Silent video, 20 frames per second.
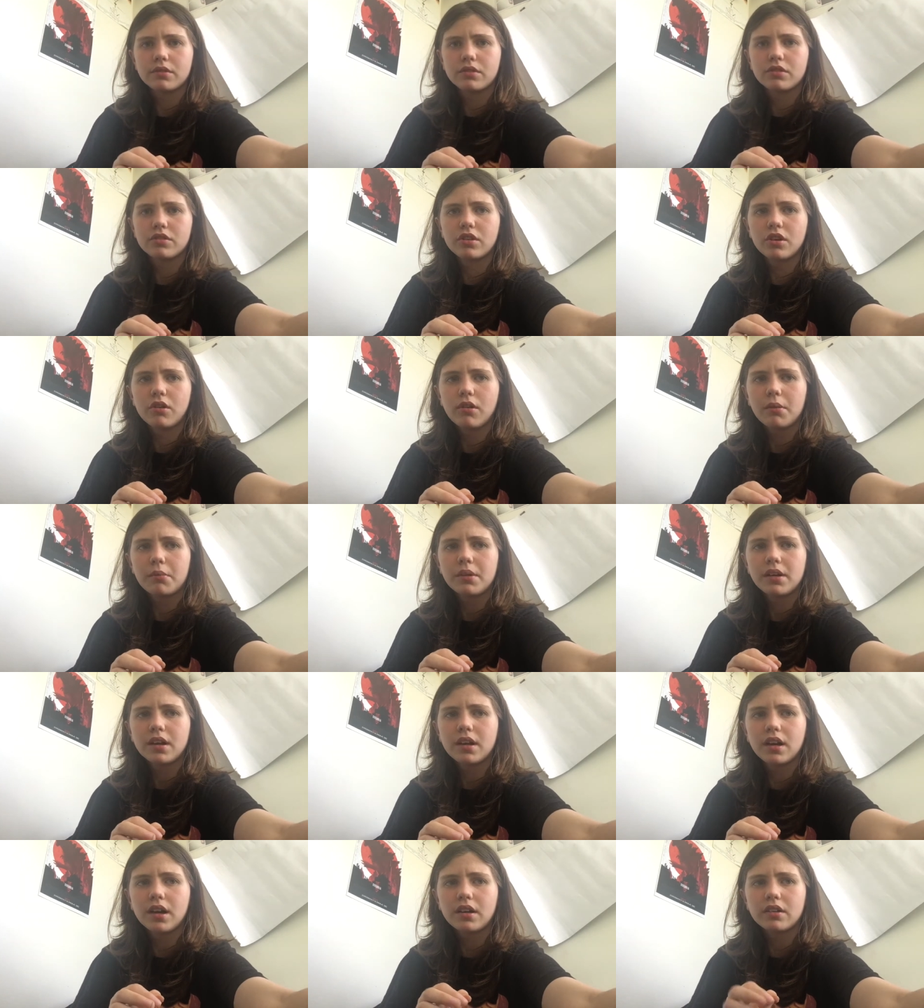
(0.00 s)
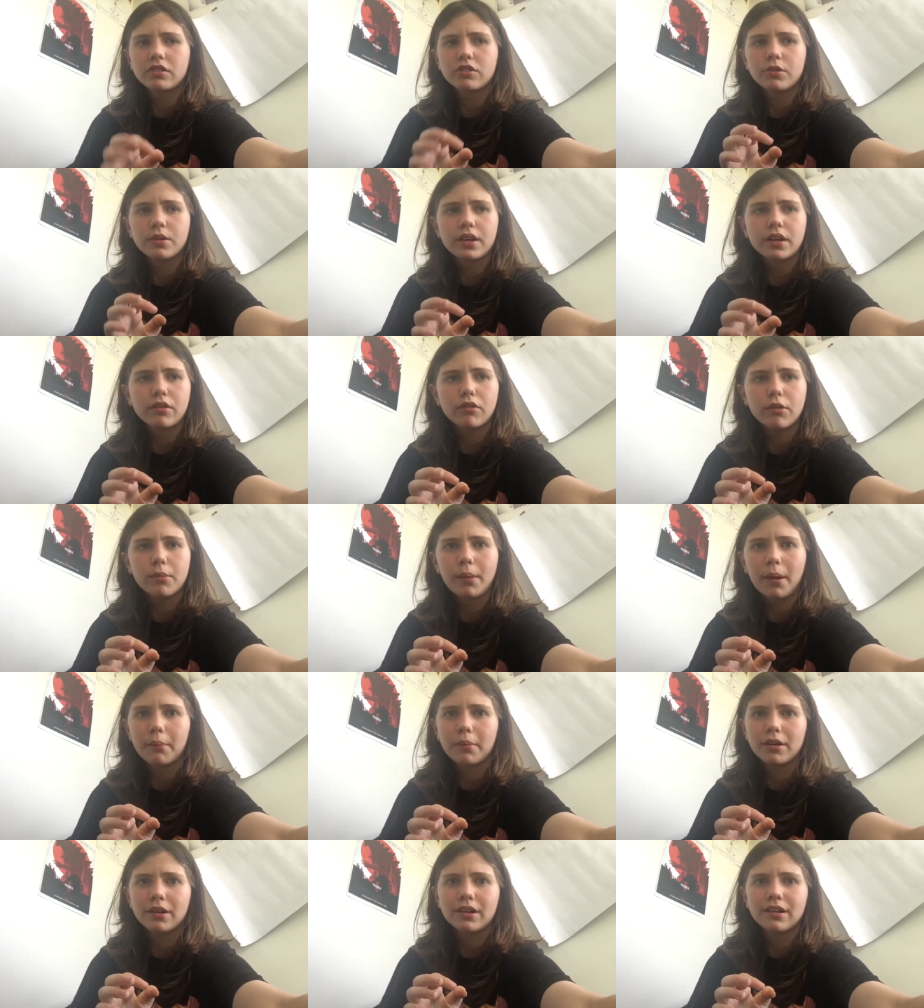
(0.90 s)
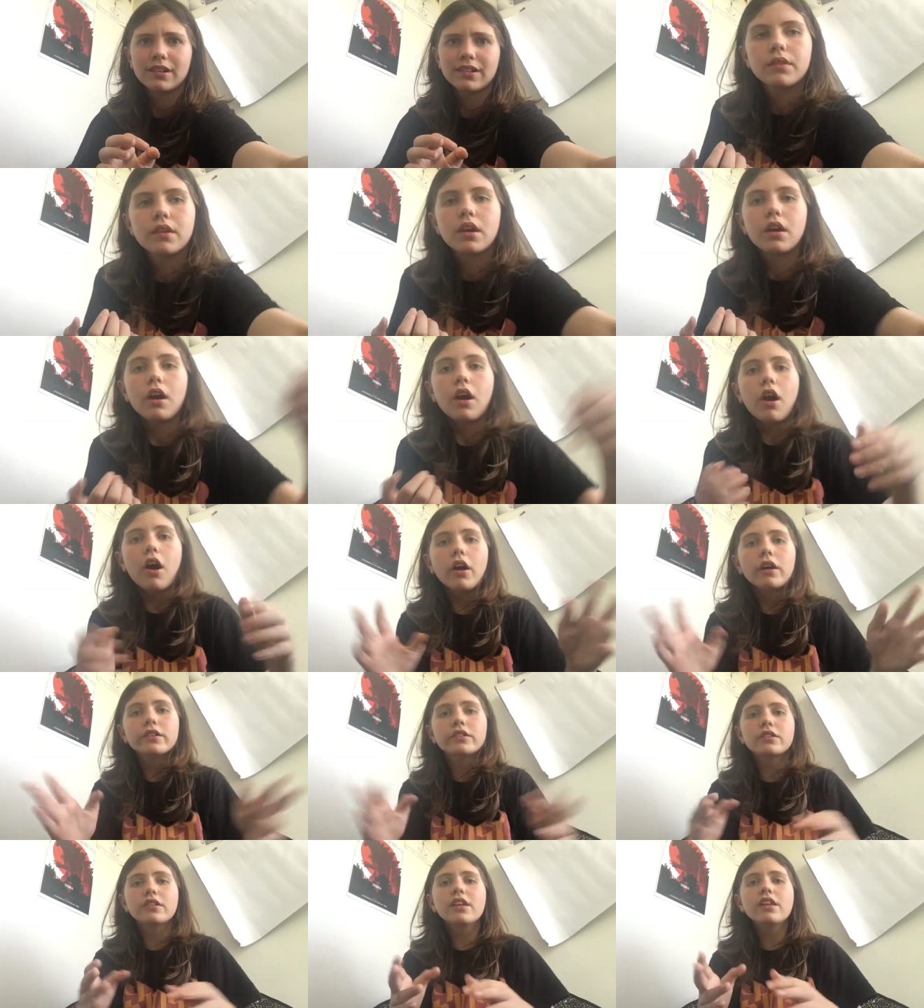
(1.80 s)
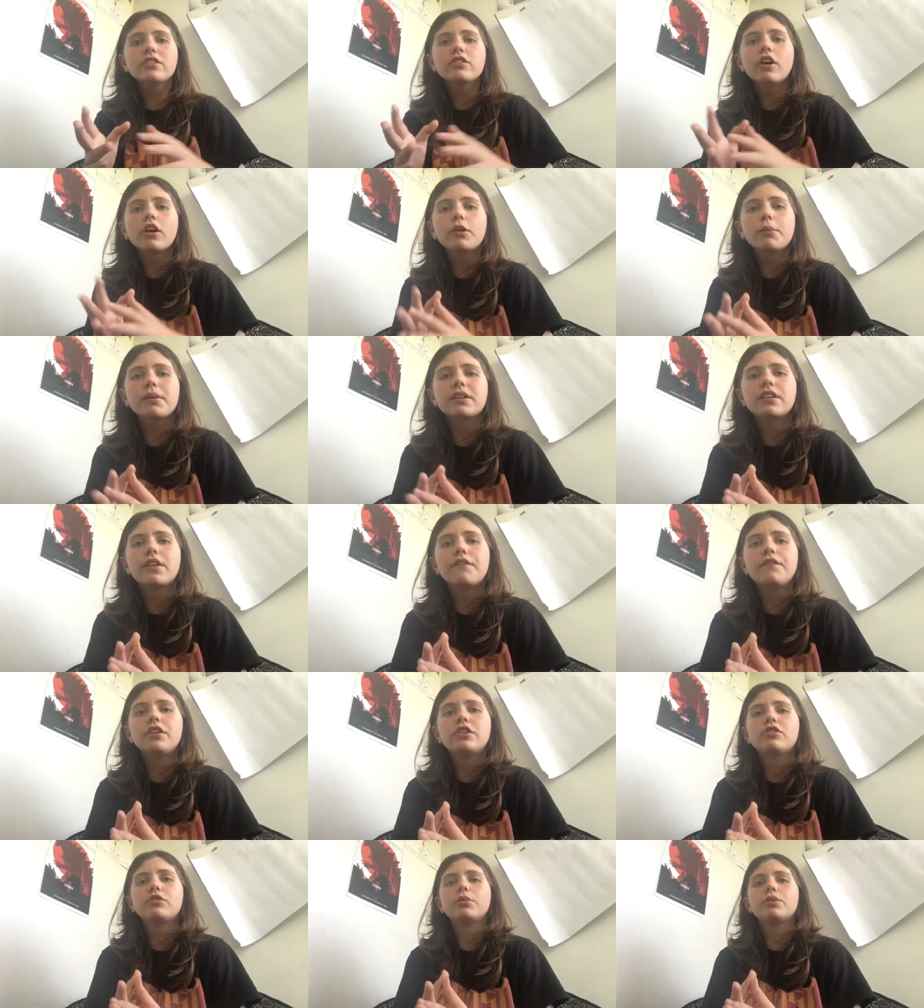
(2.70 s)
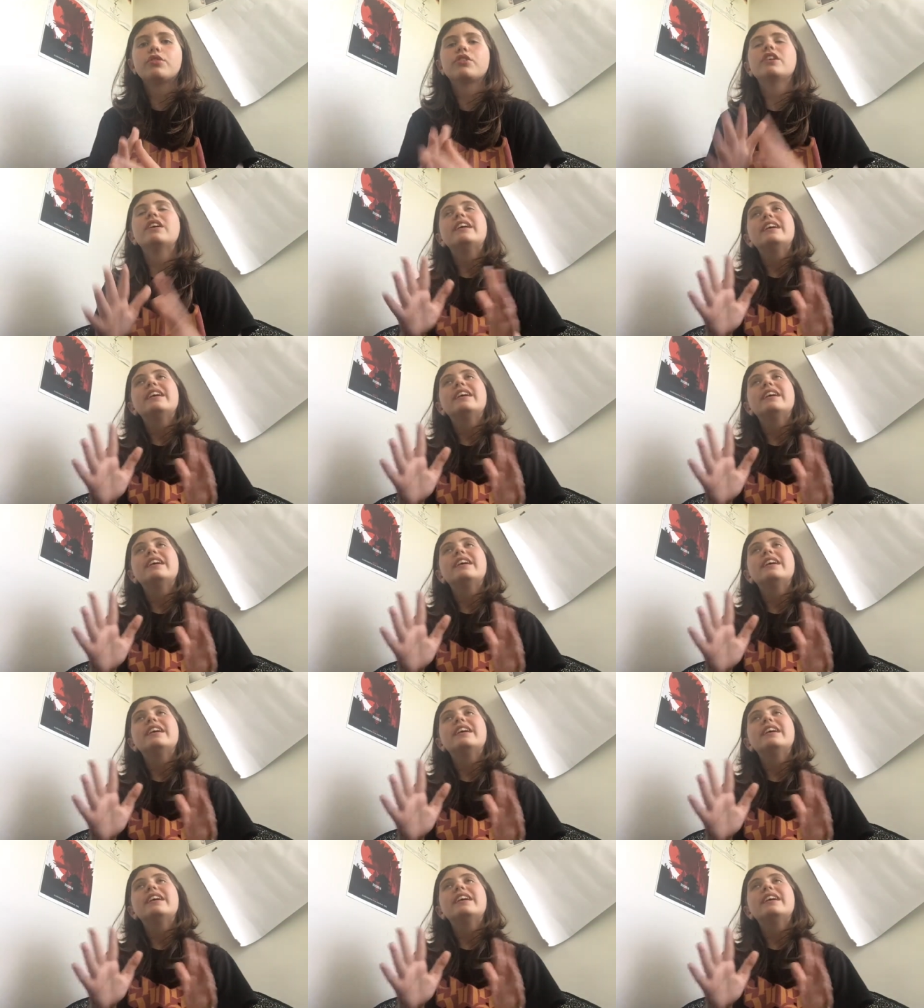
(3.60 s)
so I'm gonna cut so I can remember. Alright, so let's talk about the visuals.